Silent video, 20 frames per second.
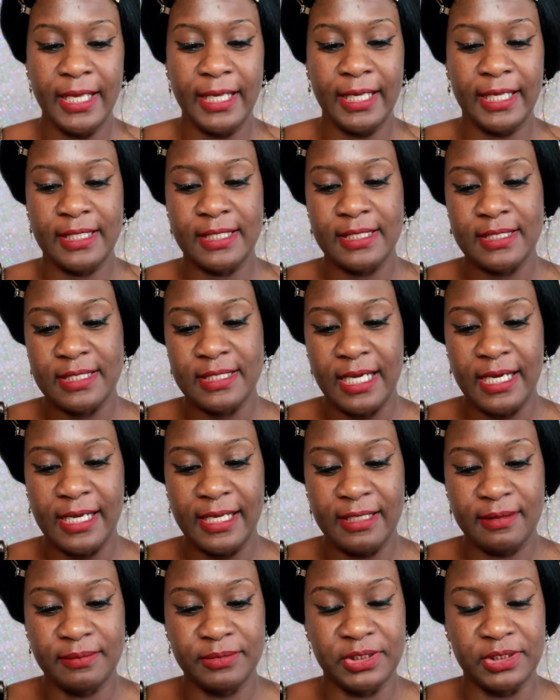And
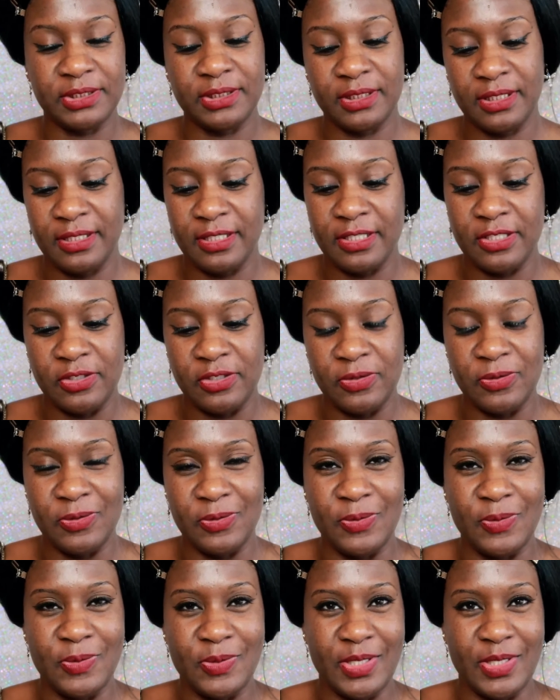I am just gonna
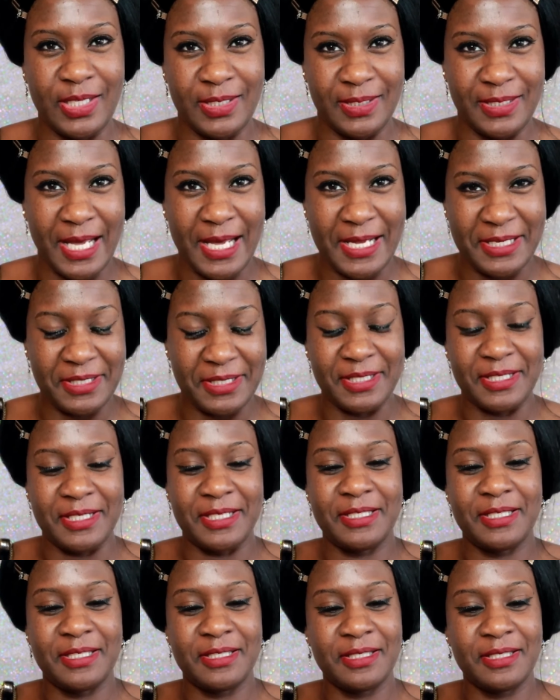use a dot of
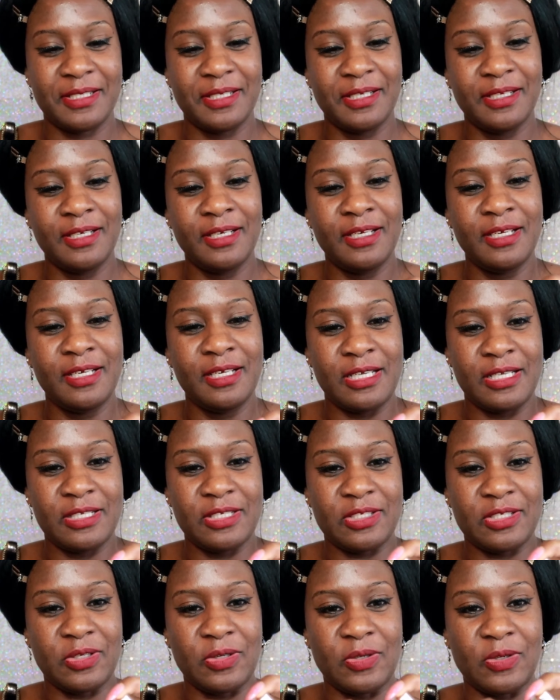this.
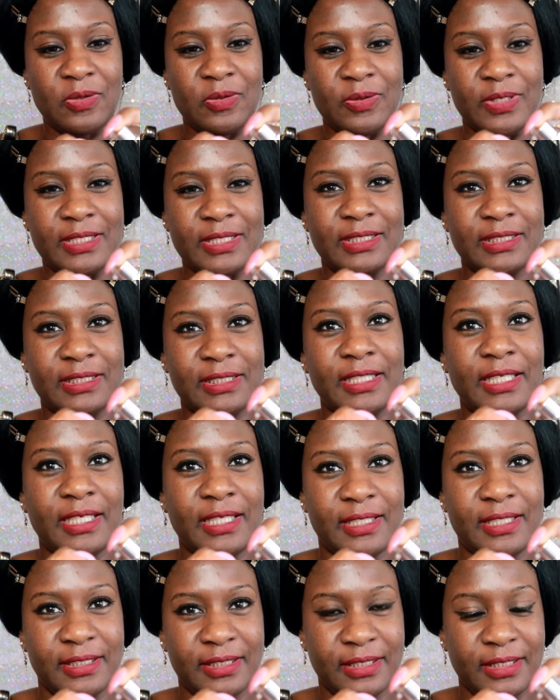So let's
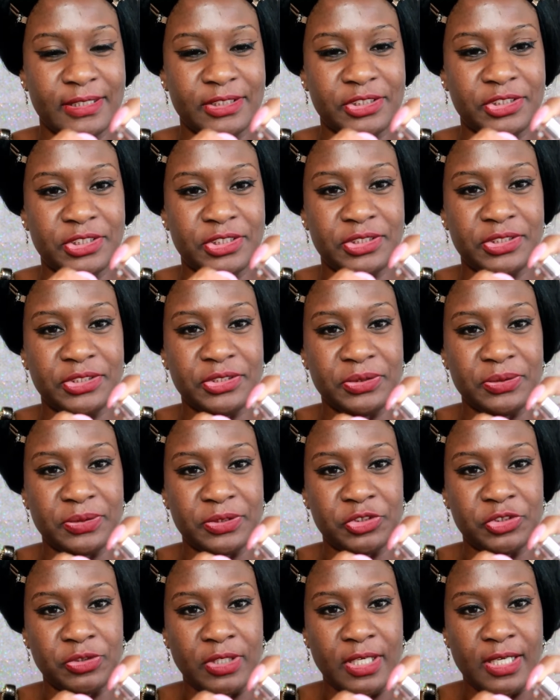see, let's just
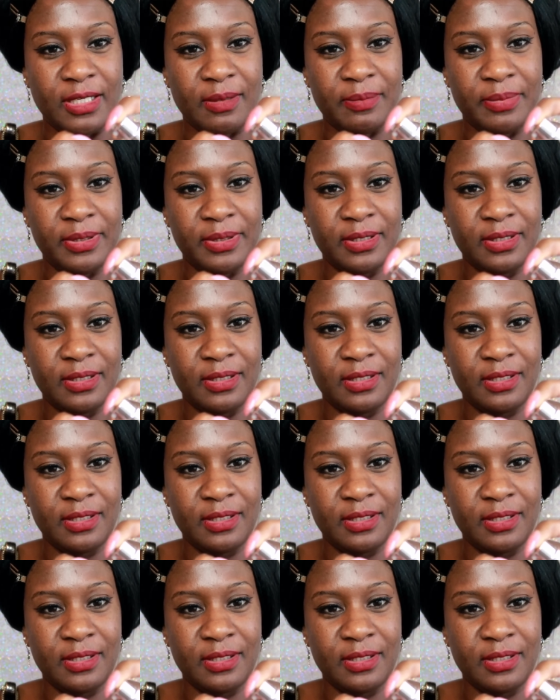do a drop